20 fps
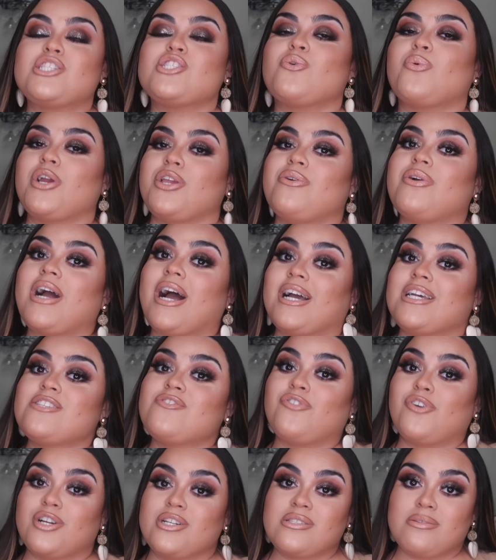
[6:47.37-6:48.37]
to where you
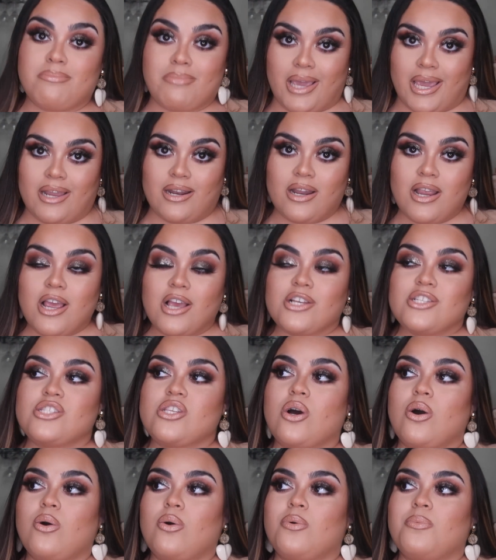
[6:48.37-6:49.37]
guys first met.
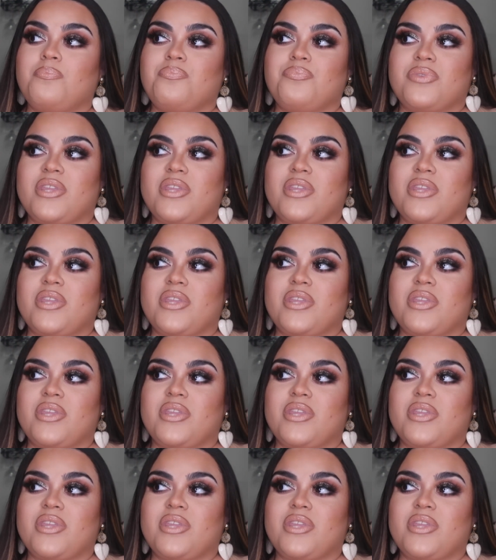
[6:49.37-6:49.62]
So